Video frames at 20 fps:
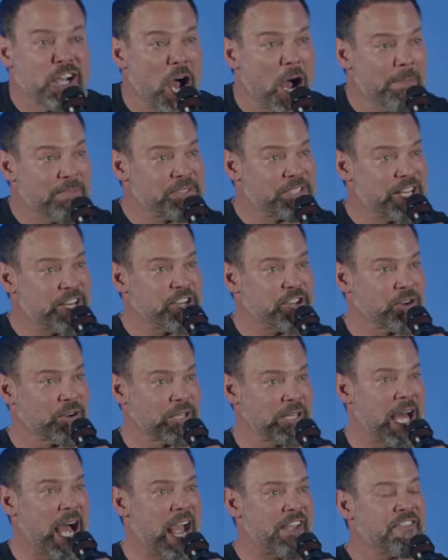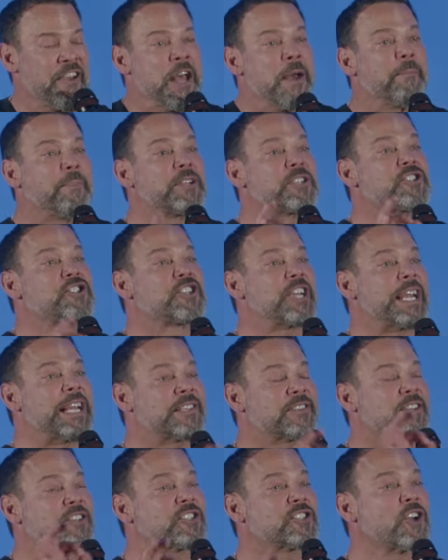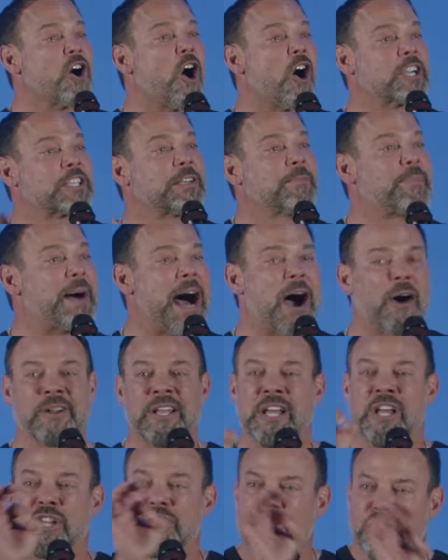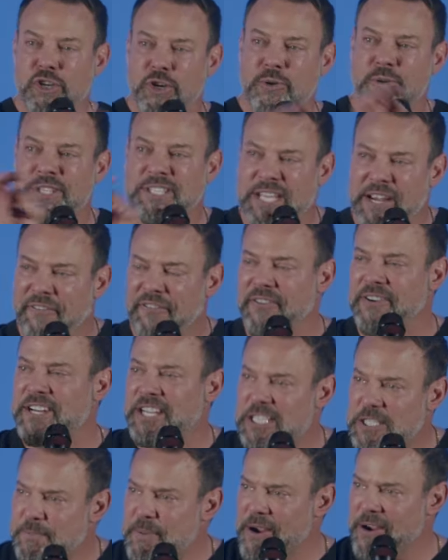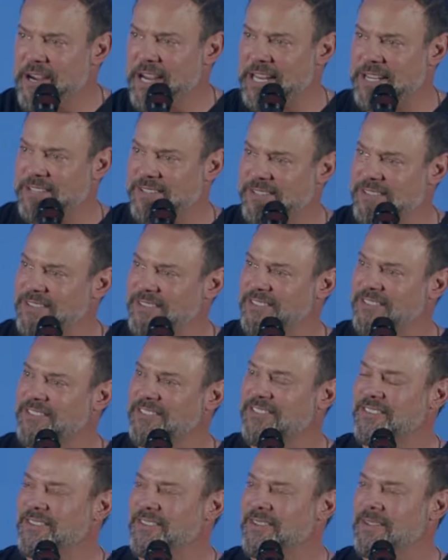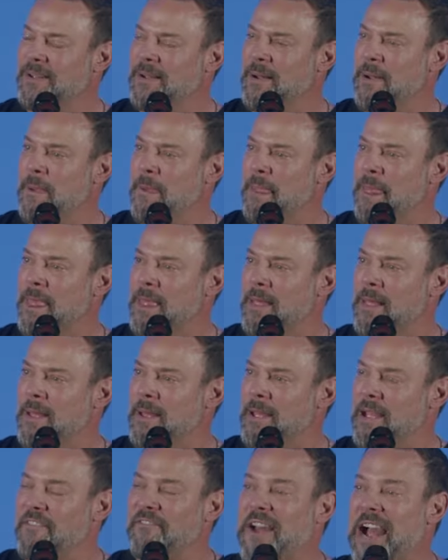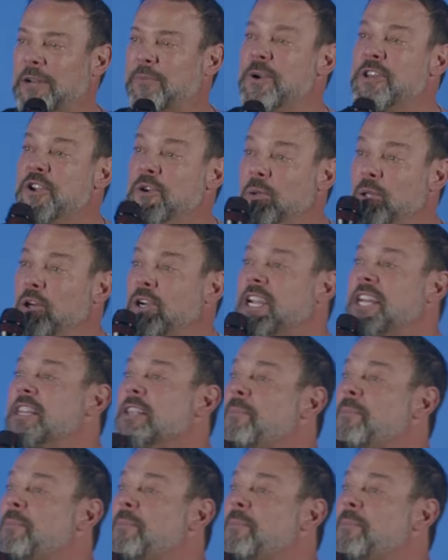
comes into your life. But Jesus talked about two different experiences. In fact, when you look in